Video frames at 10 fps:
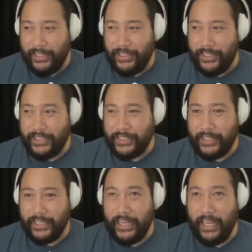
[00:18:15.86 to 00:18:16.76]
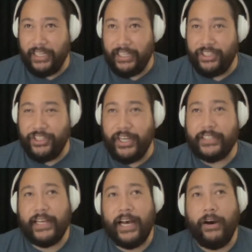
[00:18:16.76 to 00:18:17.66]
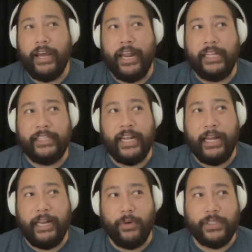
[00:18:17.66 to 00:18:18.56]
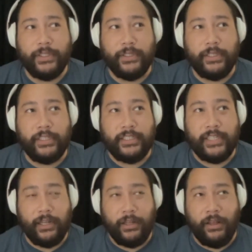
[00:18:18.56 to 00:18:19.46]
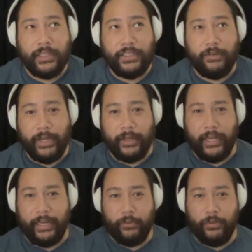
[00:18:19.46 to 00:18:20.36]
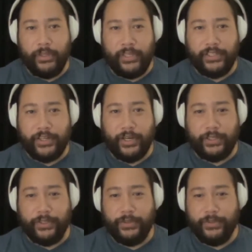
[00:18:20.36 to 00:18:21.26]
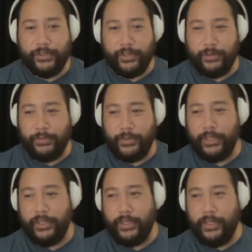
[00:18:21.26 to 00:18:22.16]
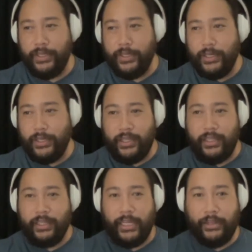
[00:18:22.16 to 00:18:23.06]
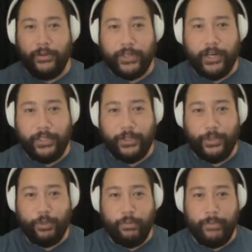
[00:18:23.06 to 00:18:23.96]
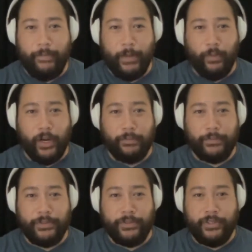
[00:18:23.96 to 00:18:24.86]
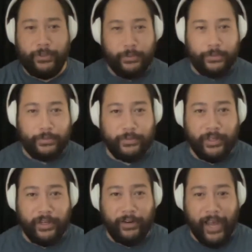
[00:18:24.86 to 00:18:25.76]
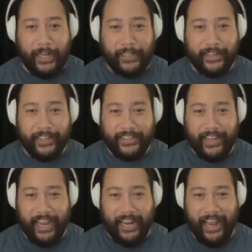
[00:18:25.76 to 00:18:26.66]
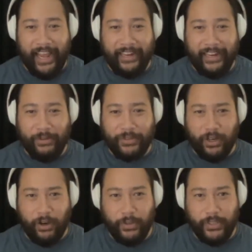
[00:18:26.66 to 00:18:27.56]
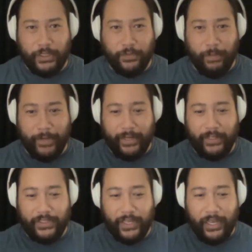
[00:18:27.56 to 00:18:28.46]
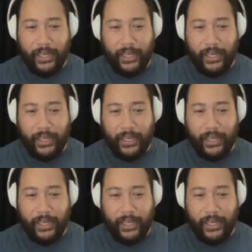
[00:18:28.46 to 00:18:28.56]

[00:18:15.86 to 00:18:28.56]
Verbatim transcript: just, just how, and it, and it wasn't, it's not lost on me. I'm like, what these cartoons are what, like those cartoons are what made me want to do, you know, acting. It's like, and I was like, oh, this is fun because